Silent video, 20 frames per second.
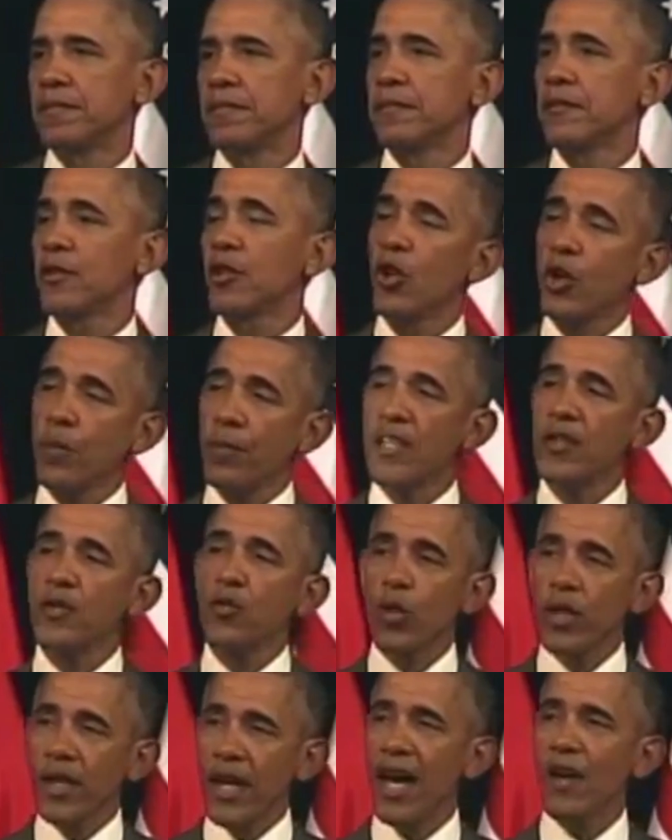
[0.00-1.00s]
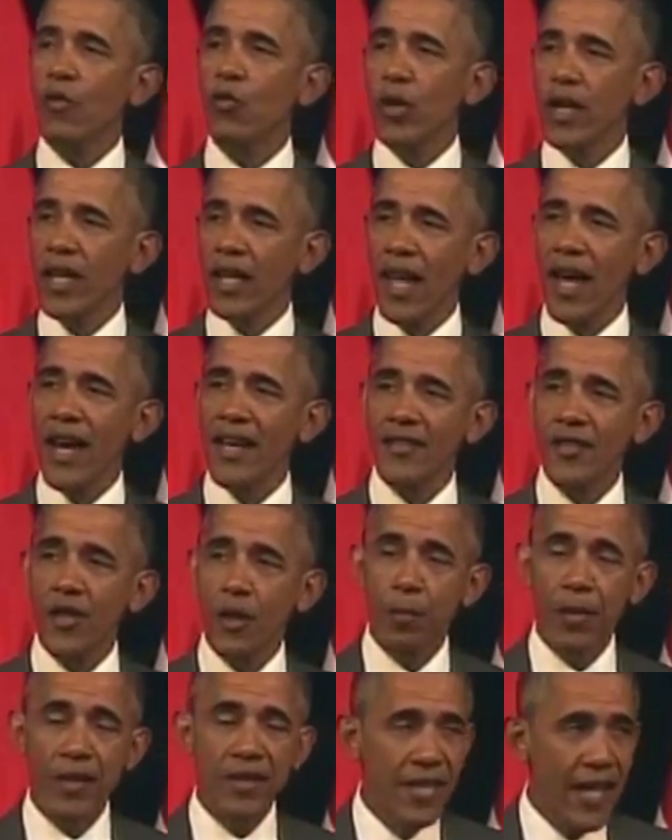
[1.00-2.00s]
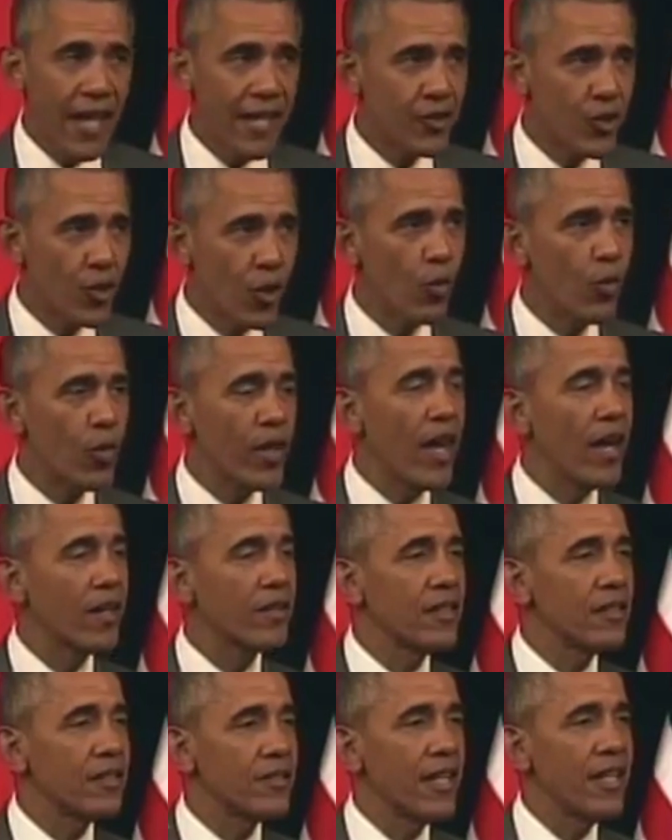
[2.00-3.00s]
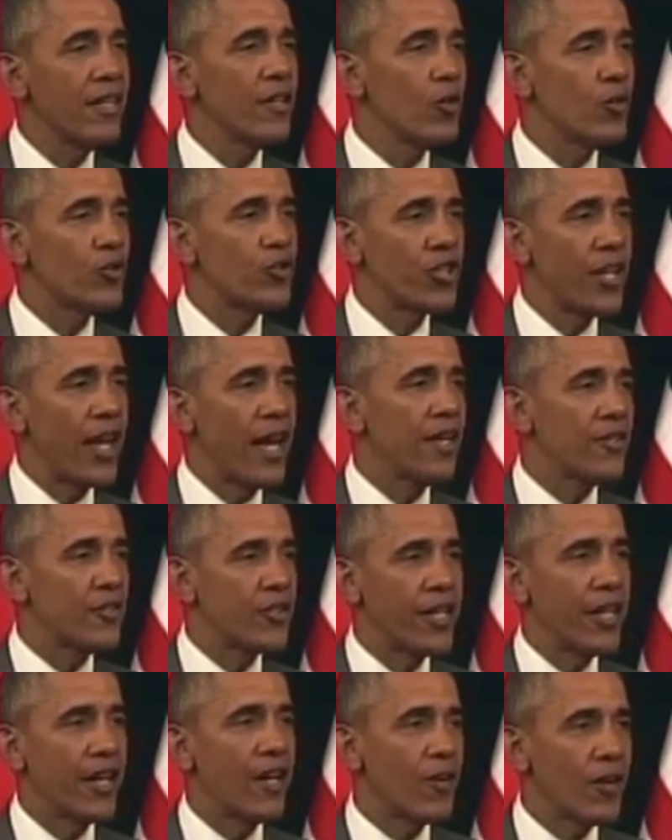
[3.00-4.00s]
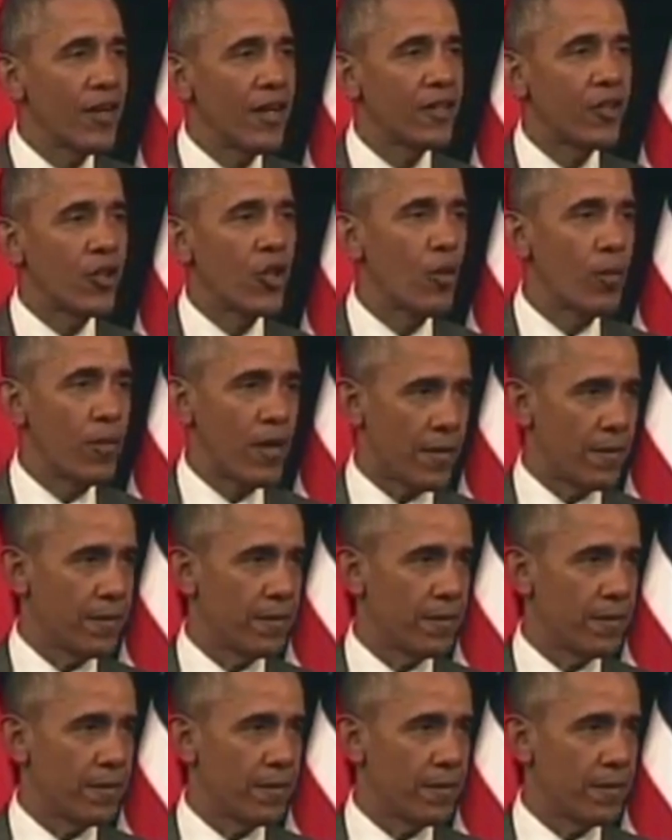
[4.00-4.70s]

Cubans would not realize their potential without continued change here in Cuba.